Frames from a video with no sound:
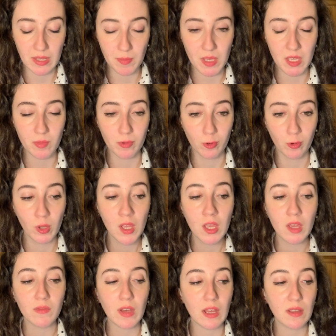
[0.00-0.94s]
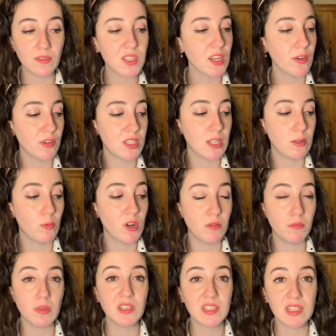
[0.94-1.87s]
People that seriously
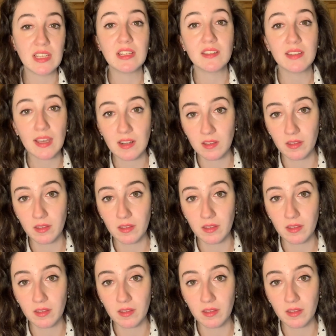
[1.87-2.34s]
wouldn't be seen dead